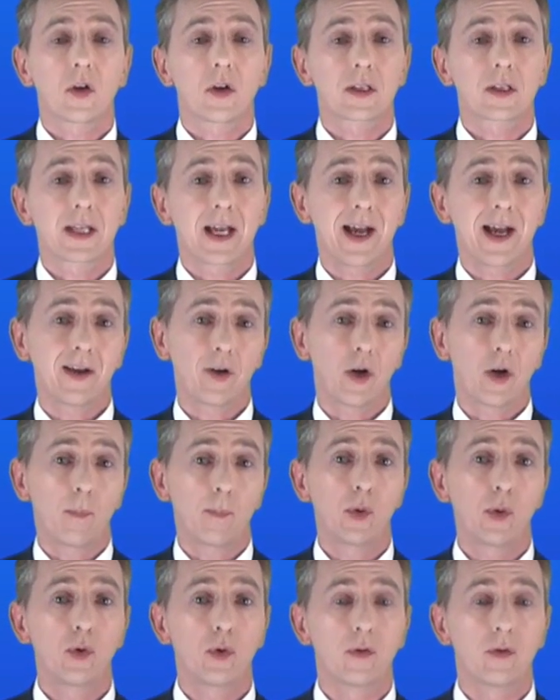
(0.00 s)
in a solid
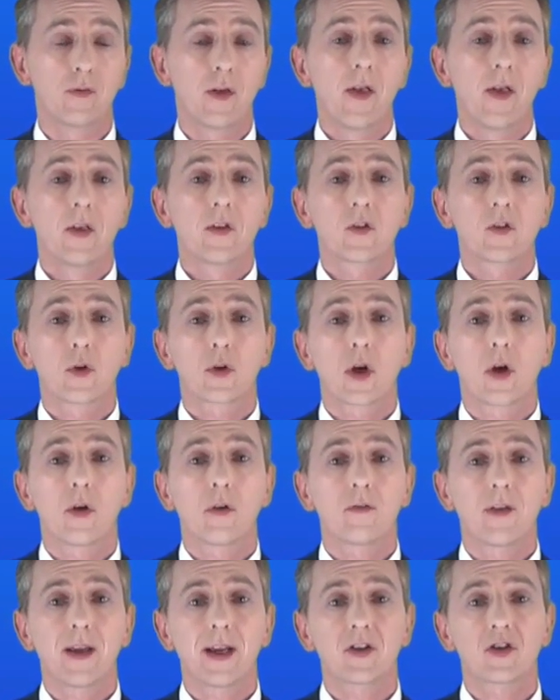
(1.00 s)
cannot move, so
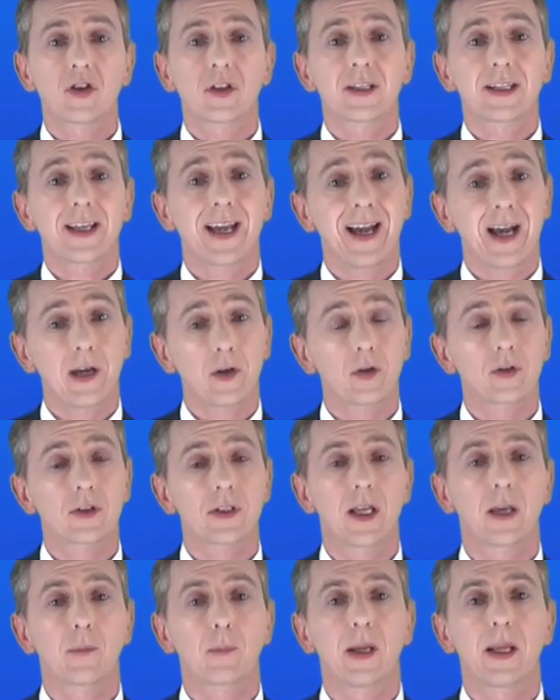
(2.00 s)
convection
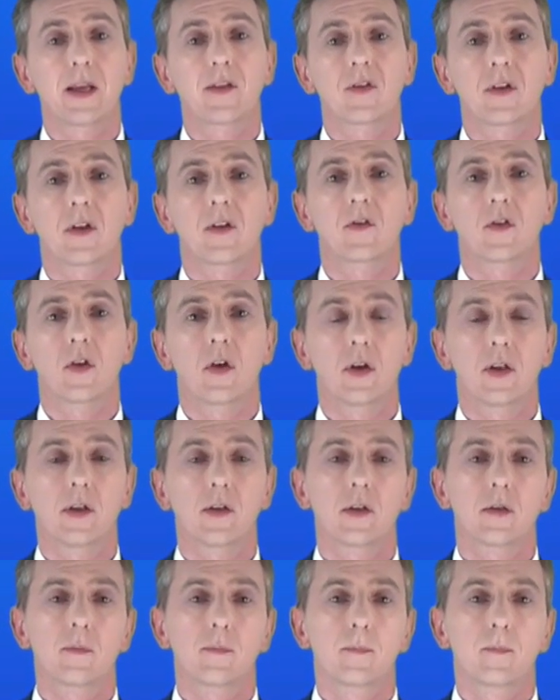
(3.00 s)
cannot take place in a
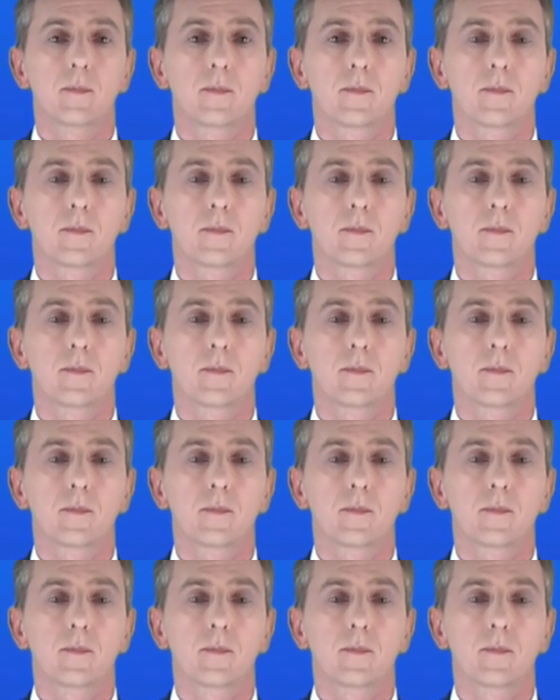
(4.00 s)
solid.